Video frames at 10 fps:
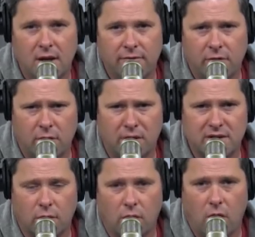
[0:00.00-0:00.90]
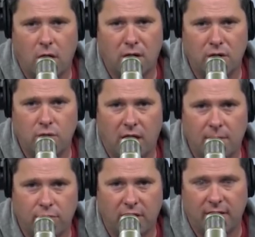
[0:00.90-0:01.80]
For Lorenzo Carter, you
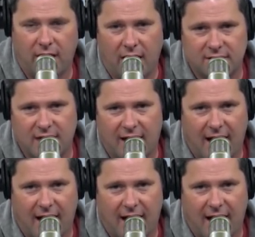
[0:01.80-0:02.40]
can bring the outside